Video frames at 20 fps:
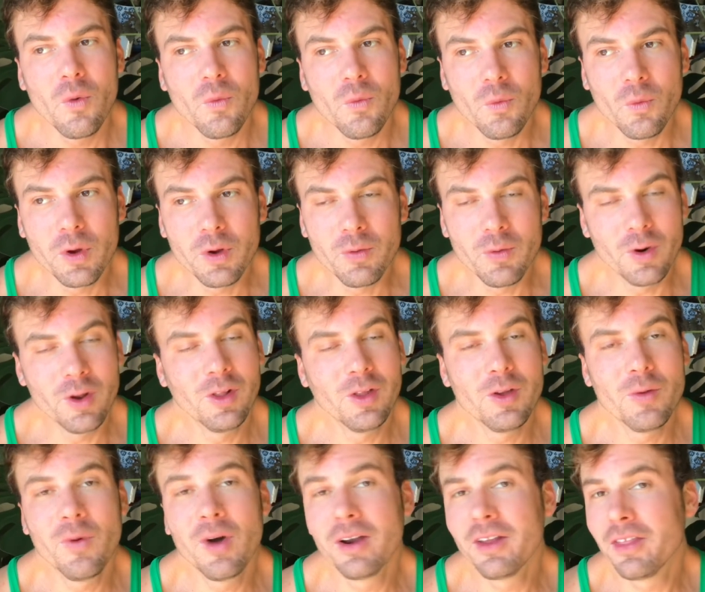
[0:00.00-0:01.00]
we
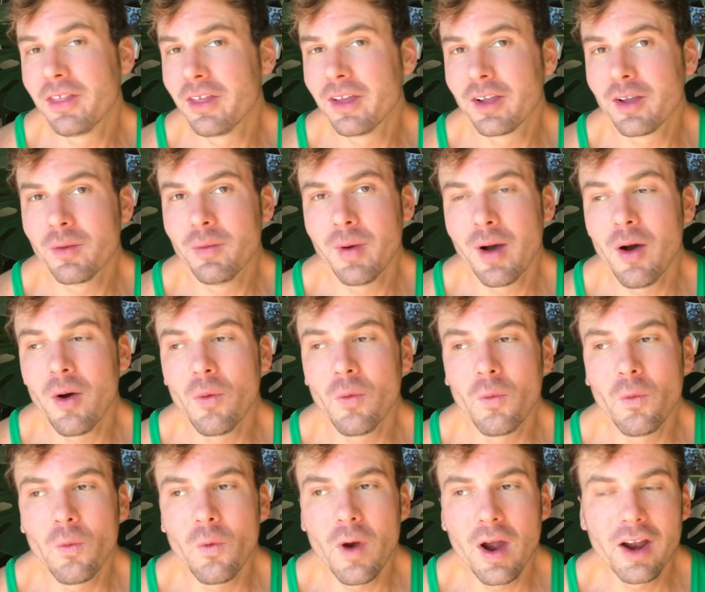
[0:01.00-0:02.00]
really want to think about
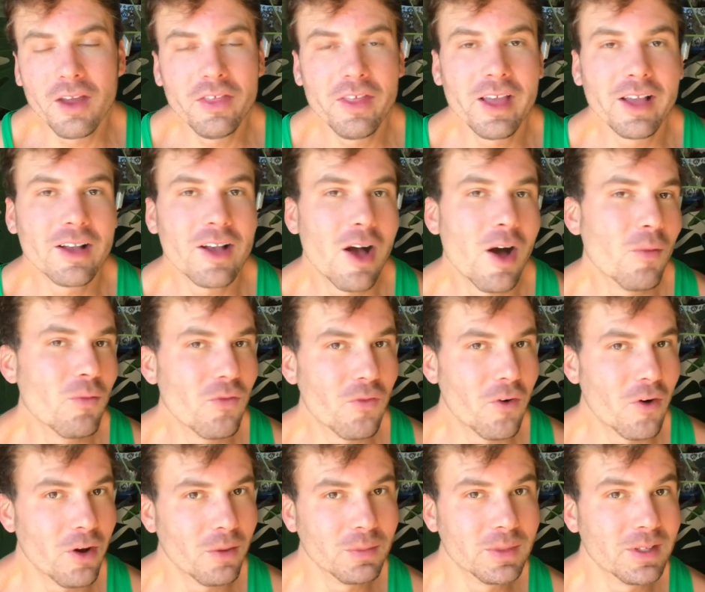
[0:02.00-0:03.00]
where they come
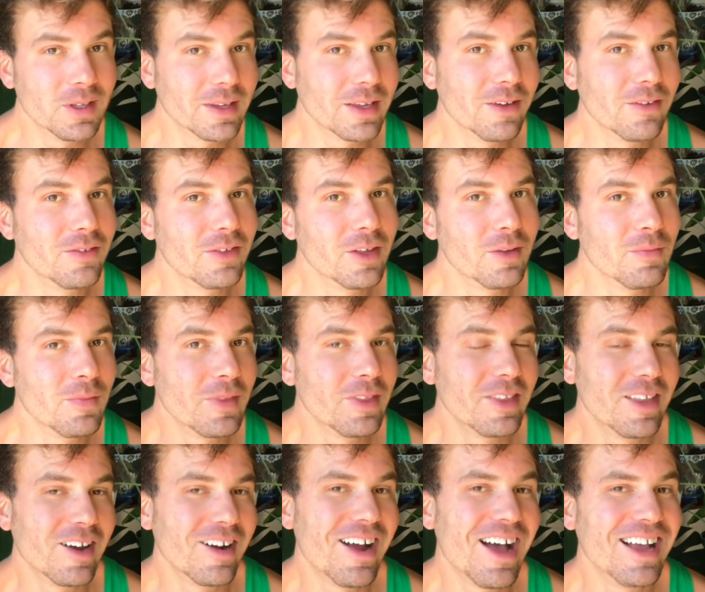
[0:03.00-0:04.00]
from to give them
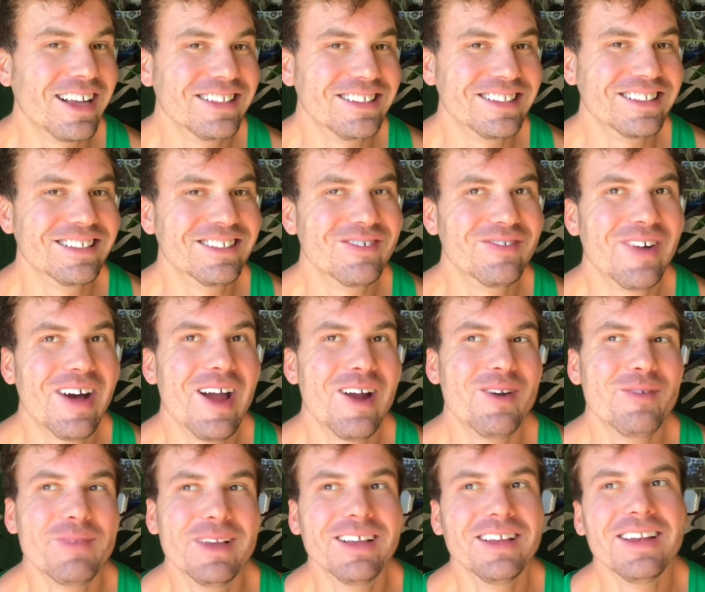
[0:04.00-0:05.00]
their ideal
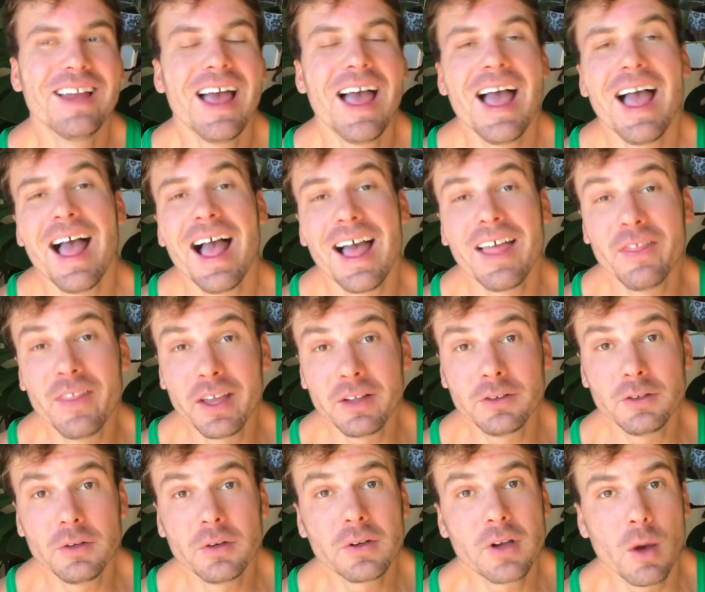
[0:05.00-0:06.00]
environment. And they
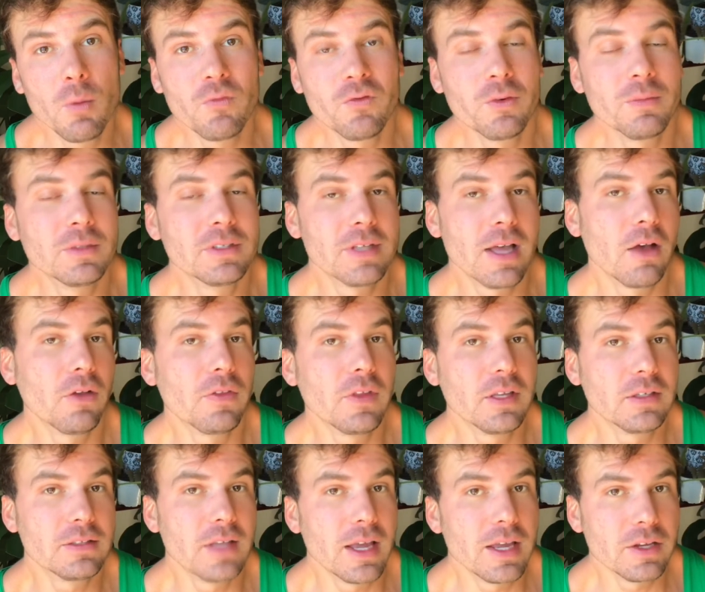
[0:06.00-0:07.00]
do come from
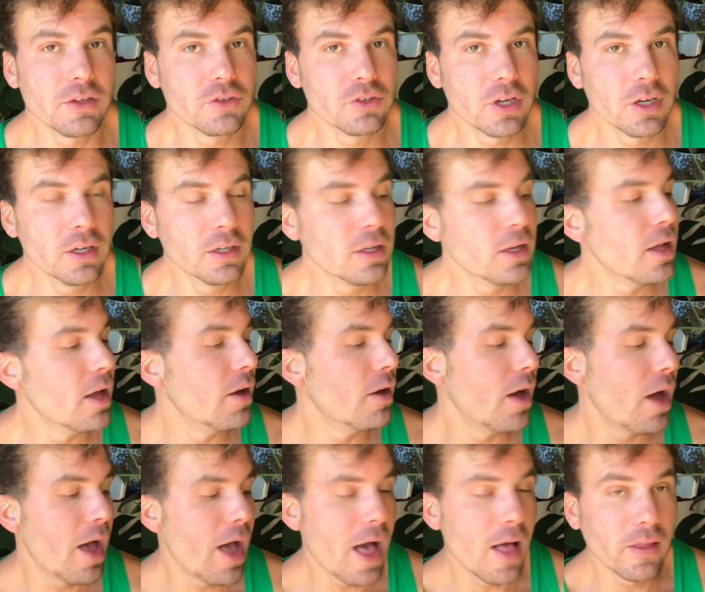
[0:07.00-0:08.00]
Southeast Asia.
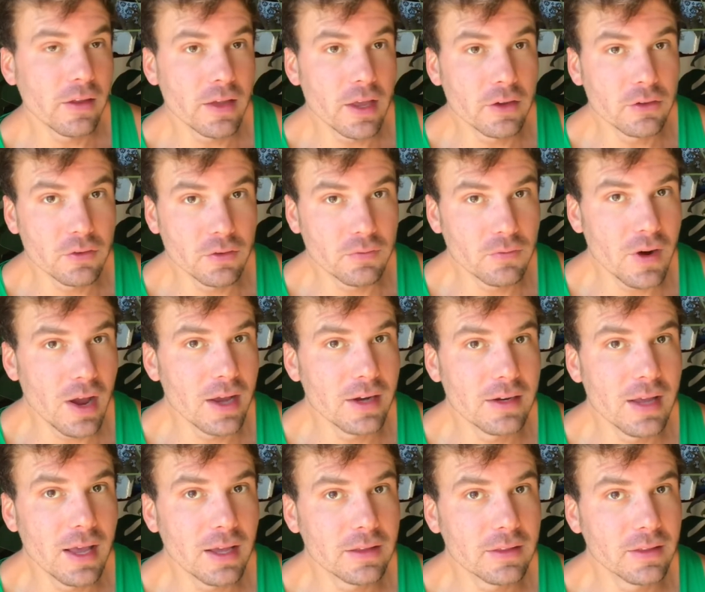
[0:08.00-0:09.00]
Alocasia
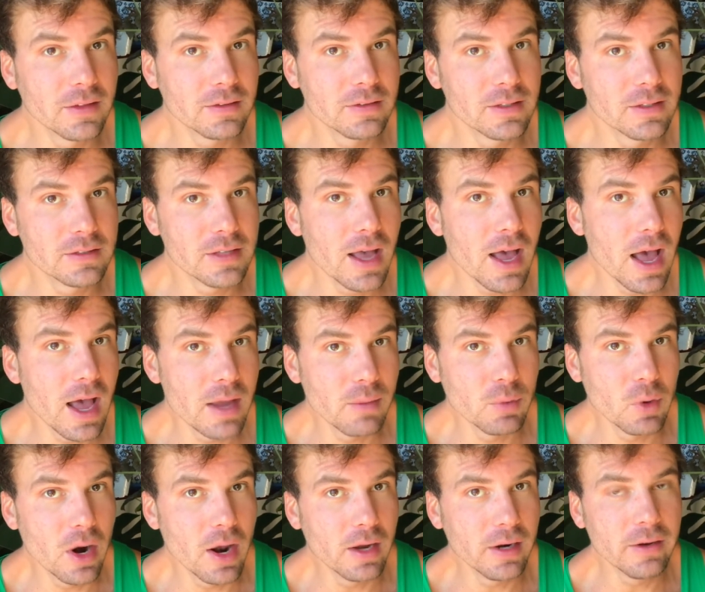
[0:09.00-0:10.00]
Frydek. this is a
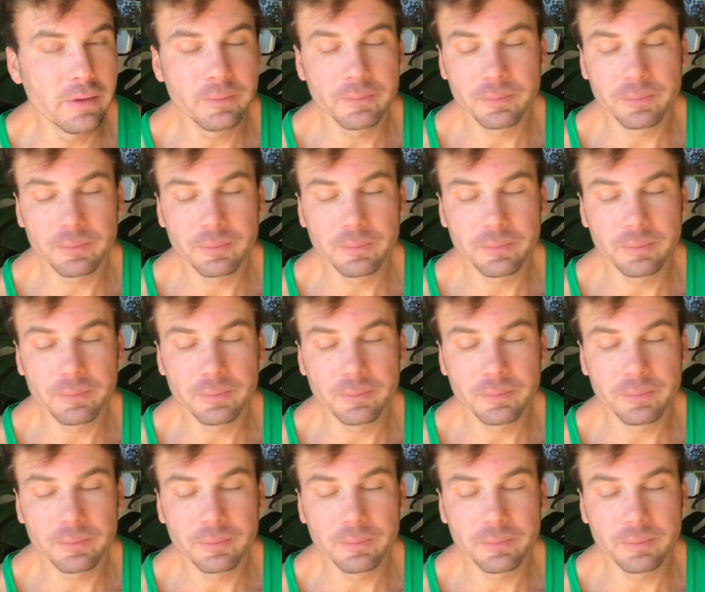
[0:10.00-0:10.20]
hybrid